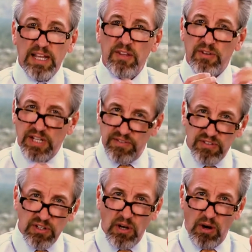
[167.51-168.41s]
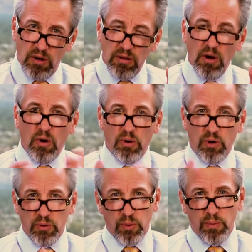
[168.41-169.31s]
either give us a call or
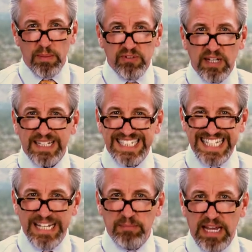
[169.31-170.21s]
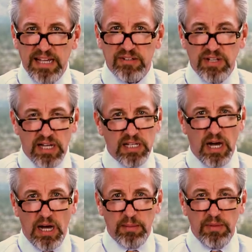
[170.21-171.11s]
go to our website at
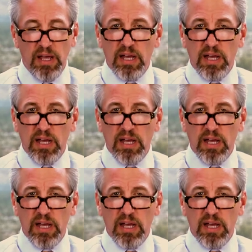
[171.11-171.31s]
dmcantor.com